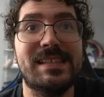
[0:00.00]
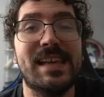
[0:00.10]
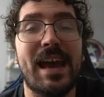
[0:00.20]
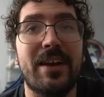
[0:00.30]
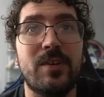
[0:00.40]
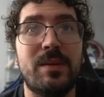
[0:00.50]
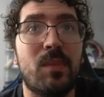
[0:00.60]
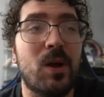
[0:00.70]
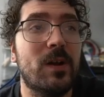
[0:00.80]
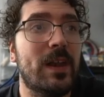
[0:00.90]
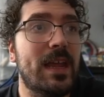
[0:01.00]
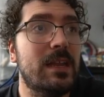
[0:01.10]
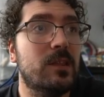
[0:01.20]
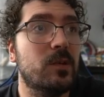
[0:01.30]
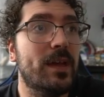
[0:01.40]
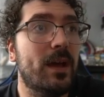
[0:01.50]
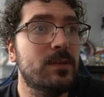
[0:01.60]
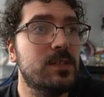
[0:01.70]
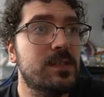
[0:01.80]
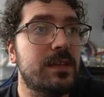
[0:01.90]
Zachary Martin, 83. How
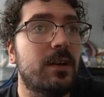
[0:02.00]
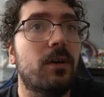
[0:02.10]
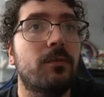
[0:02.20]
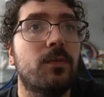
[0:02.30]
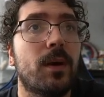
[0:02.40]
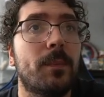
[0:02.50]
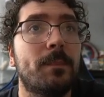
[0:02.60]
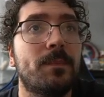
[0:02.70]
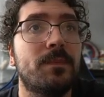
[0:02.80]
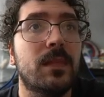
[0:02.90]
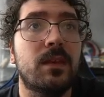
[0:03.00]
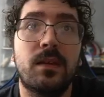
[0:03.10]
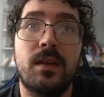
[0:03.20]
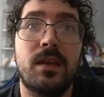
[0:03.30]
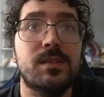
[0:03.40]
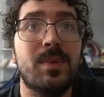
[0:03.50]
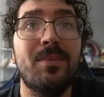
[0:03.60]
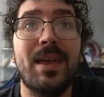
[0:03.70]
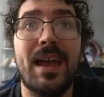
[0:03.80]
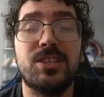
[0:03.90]
much is he going for? It's
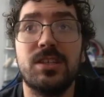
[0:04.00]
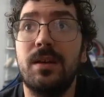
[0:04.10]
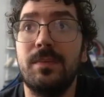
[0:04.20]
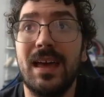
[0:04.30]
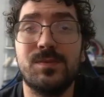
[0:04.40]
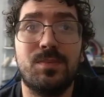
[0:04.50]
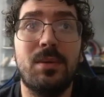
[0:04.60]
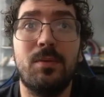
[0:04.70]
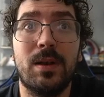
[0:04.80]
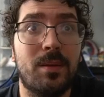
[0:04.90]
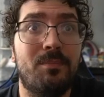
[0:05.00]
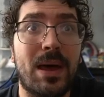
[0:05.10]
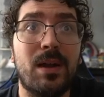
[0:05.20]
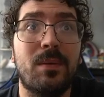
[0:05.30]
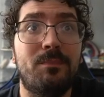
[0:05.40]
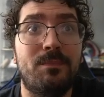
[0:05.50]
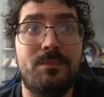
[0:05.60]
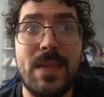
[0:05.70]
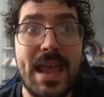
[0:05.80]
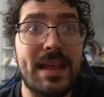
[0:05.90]
probably actually, that's probably one of the better
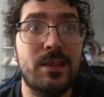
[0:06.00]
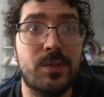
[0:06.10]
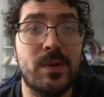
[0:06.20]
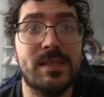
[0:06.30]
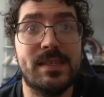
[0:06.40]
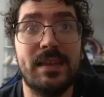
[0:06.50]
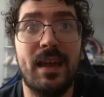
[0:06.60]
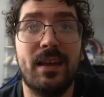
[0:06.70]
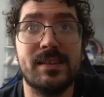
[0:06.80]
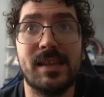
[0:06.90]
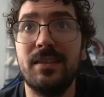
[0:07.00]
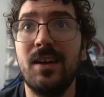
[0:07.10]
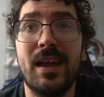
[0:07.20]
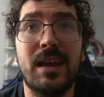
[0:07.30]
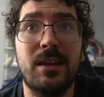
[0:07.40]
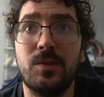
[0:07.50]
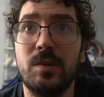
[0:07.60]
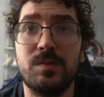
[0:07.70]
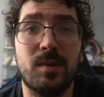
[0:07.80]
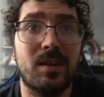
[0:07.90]
83s to get because I thought
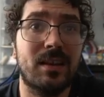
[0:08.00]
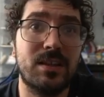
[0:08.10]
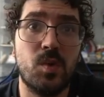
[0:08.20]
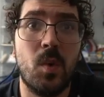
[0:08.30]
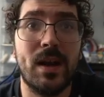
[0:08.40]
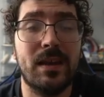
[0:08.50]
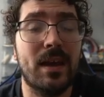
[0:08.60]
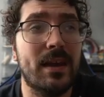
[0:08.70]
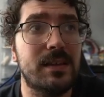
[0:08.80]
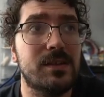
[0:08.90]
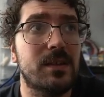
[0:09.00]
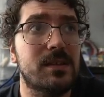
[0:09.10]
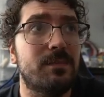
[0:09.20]
83s were at like 29. So it's a